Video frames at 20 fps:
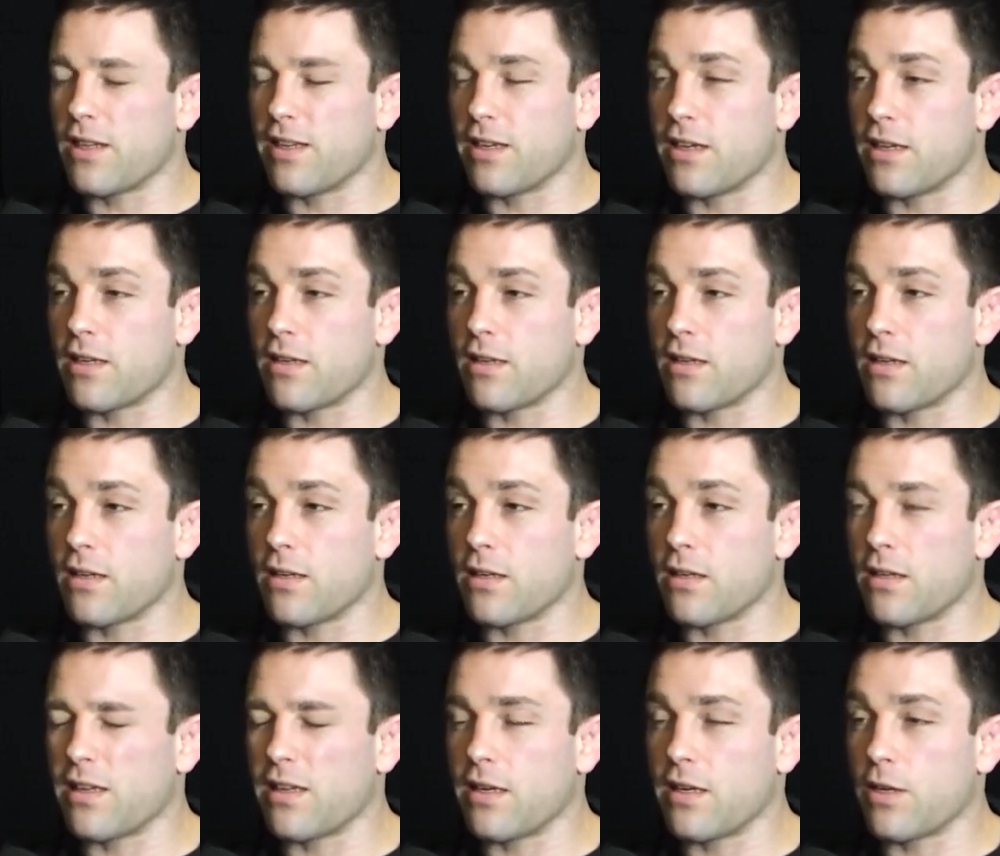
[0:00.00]
And
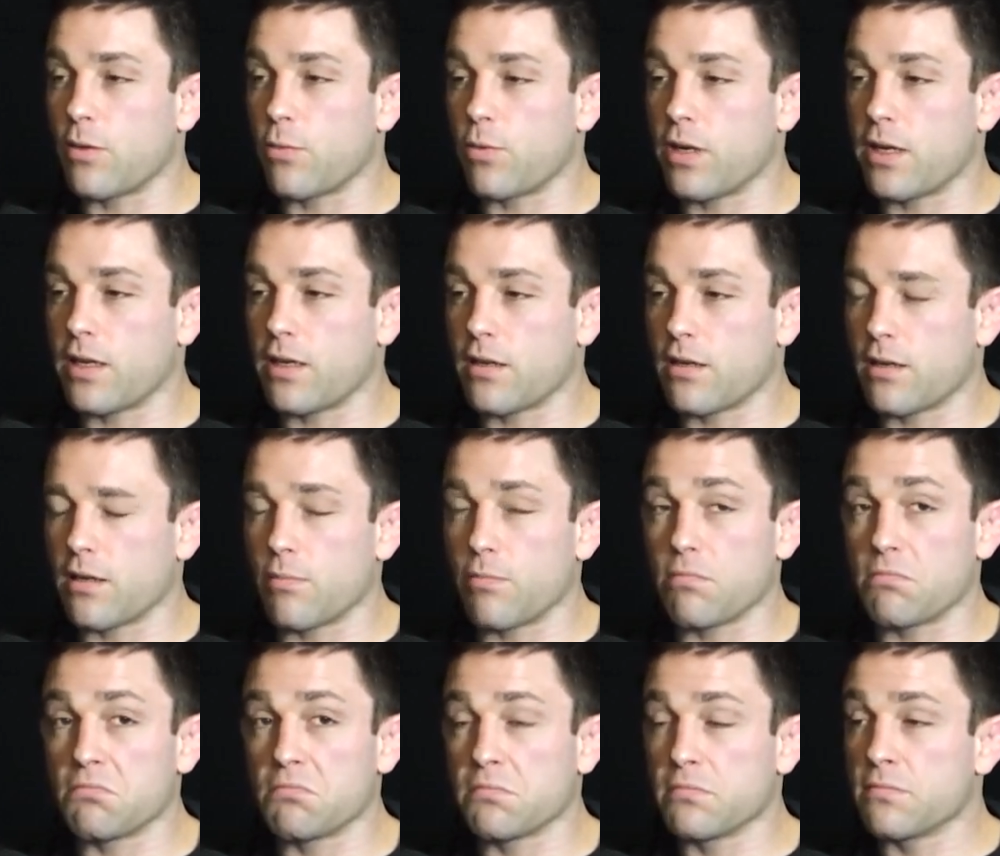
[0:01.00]
uh, anyway, um, well,
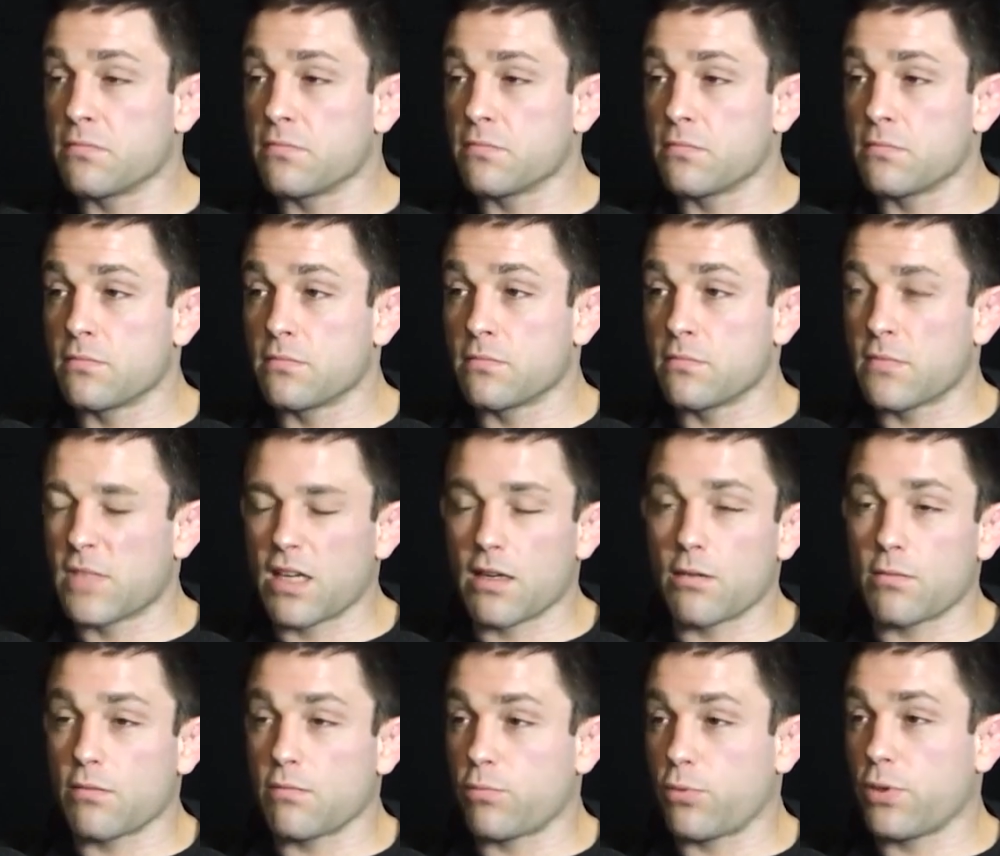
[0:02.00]
the um, ears look good. So I
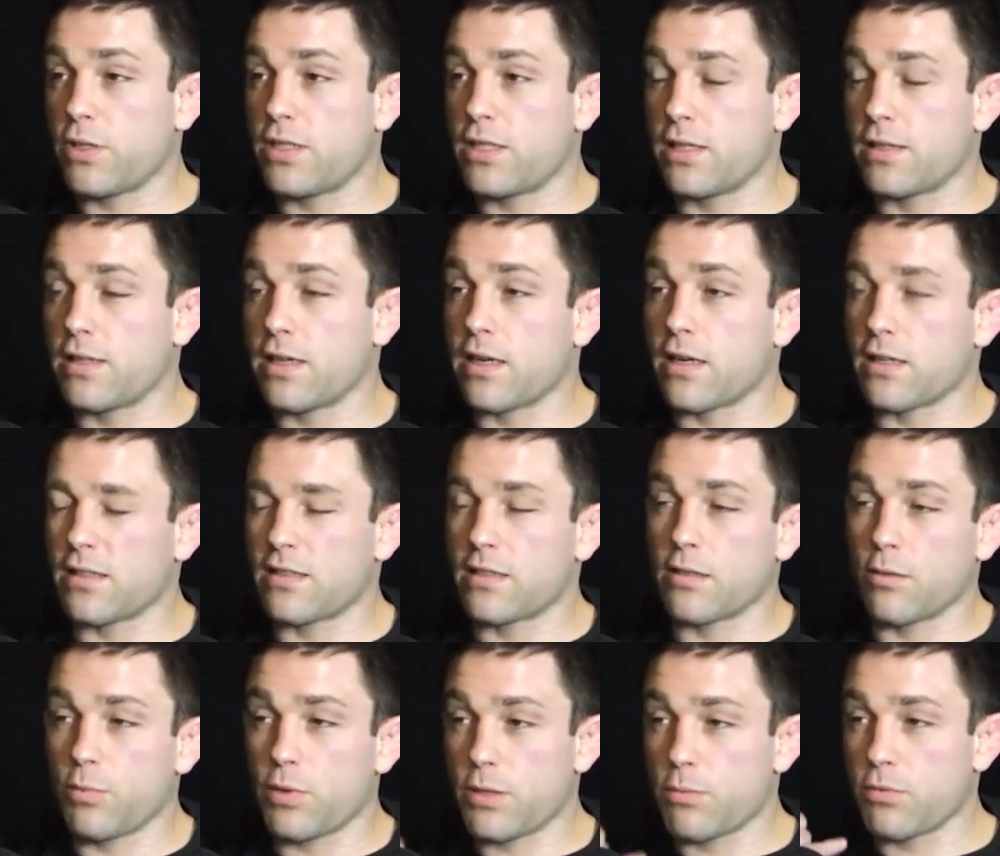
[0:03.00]
appreciate that. I
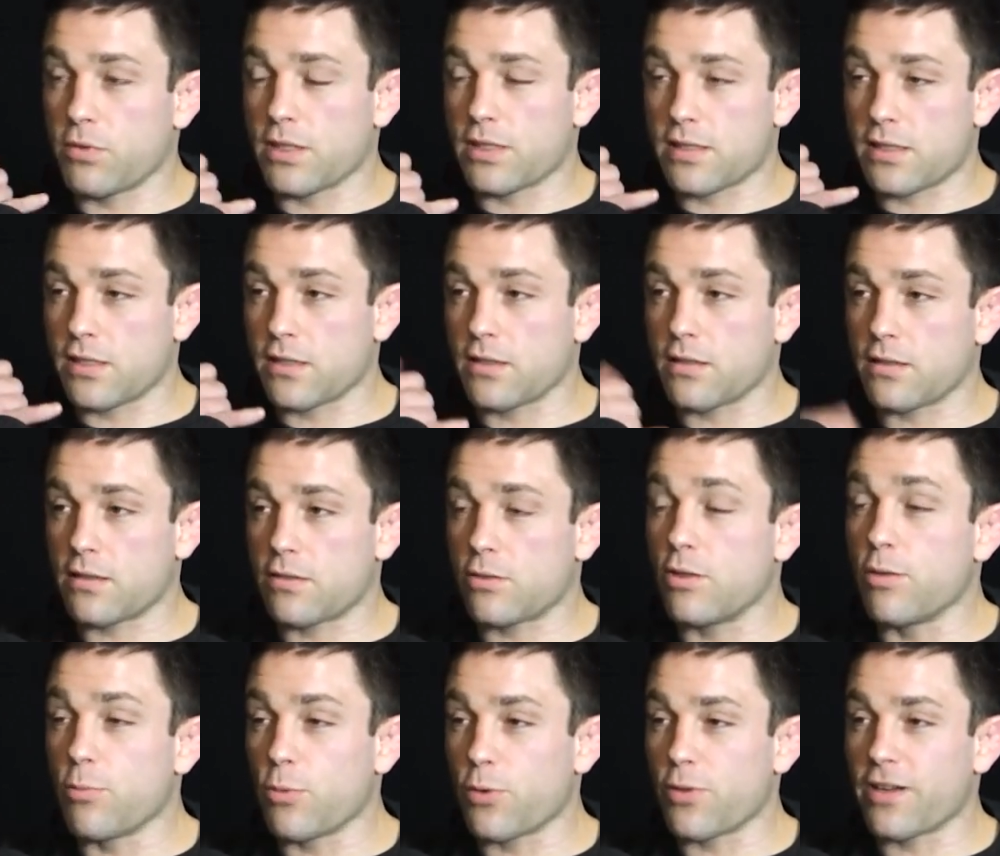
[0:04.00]
tell people it's a
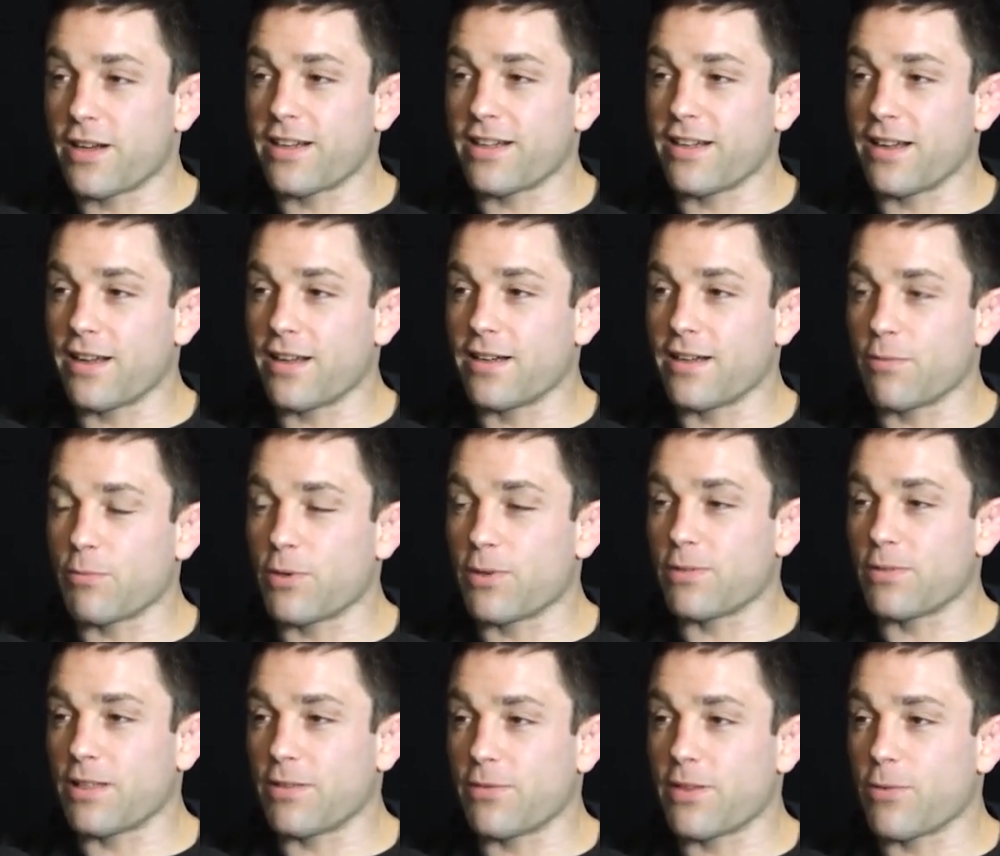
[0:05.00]
tumor that I got, and I'm
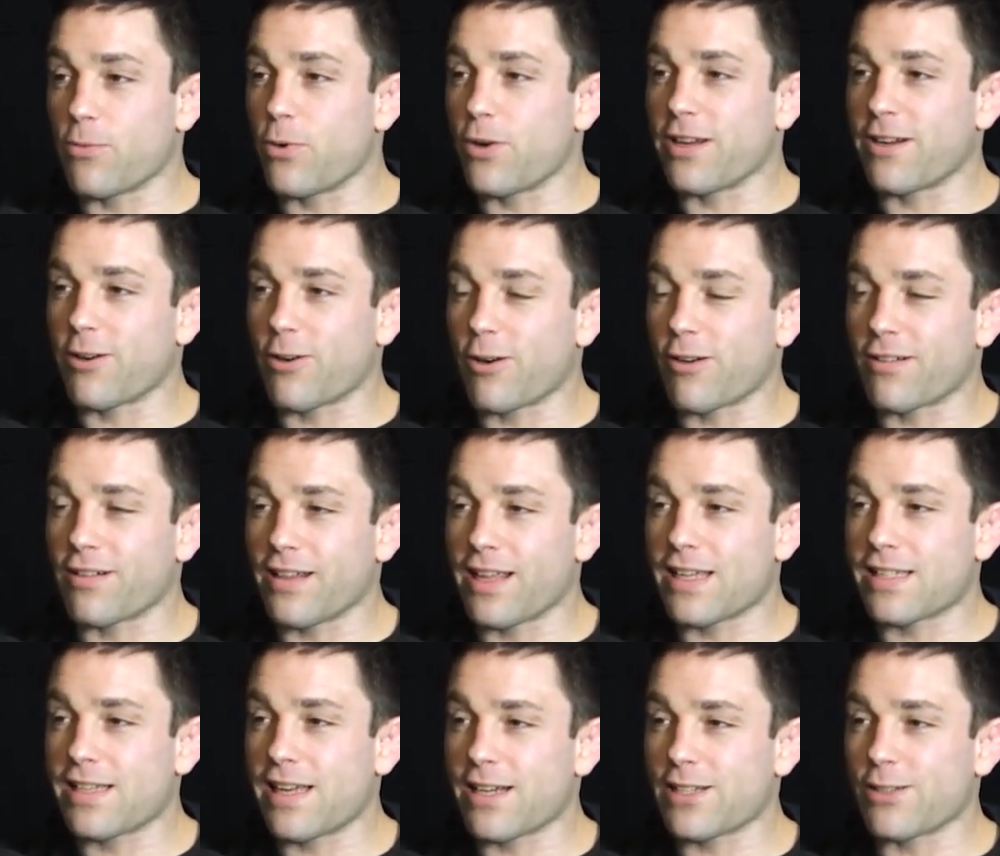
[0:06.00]
gonna if they want in on a
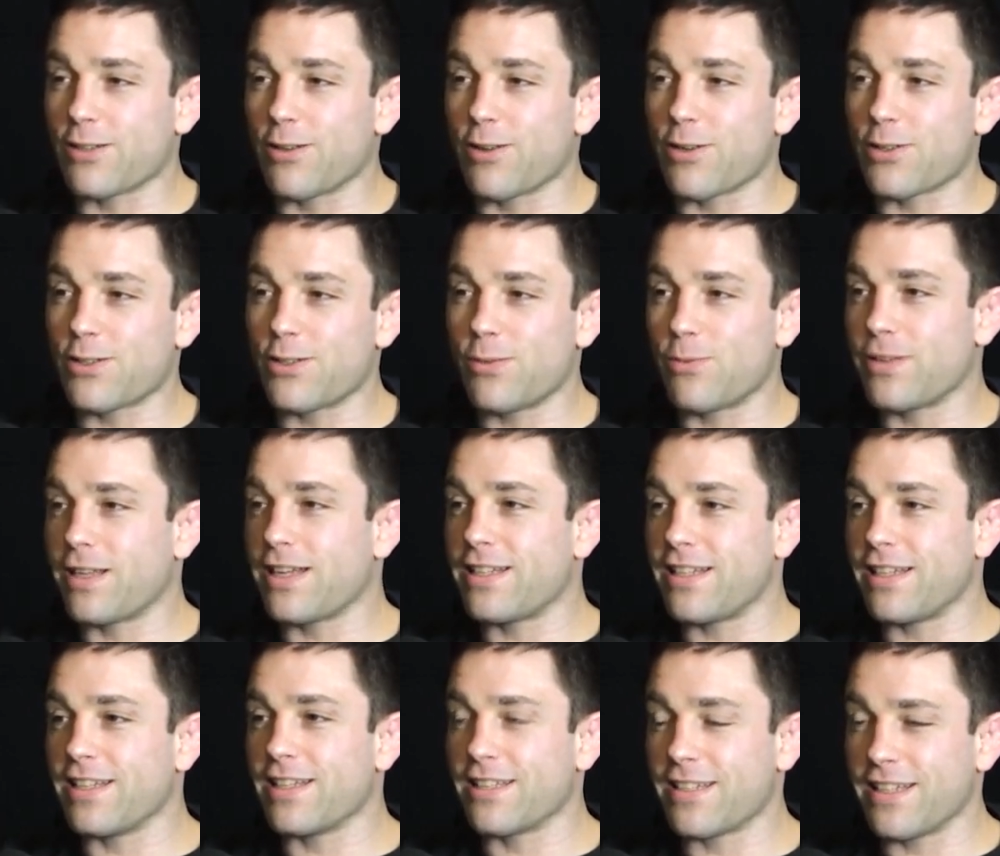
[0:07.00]
class action lawsuit with
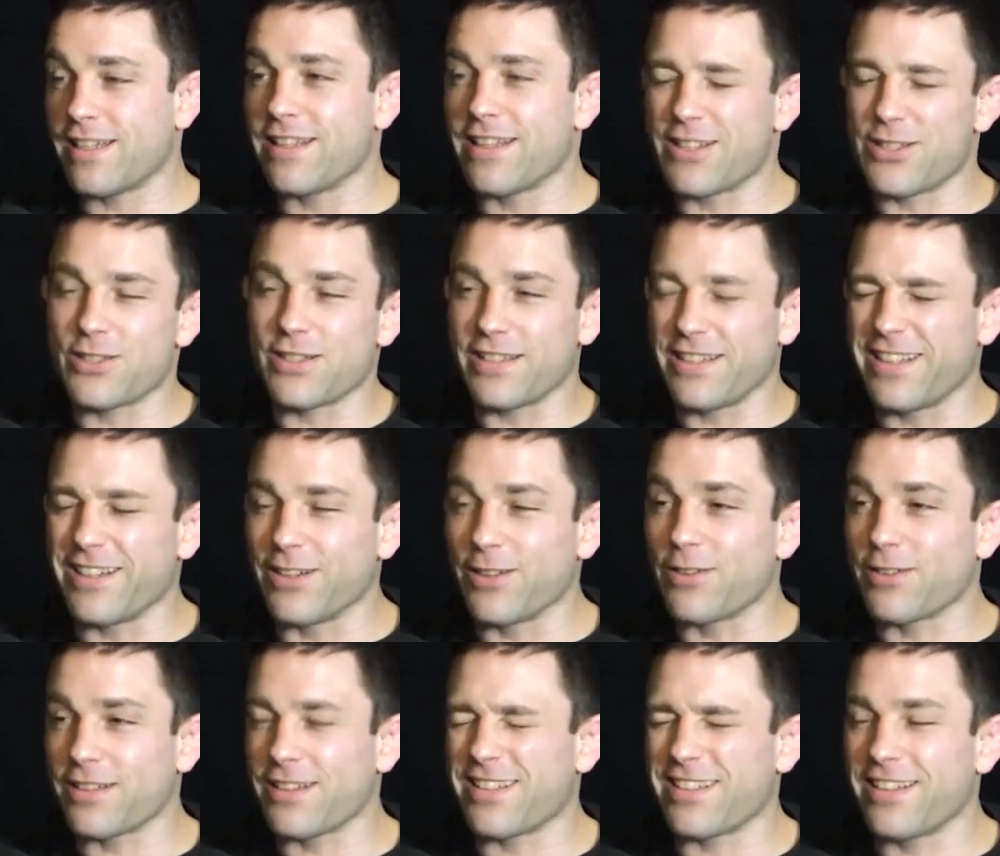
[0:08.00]
AT and T, they should you know.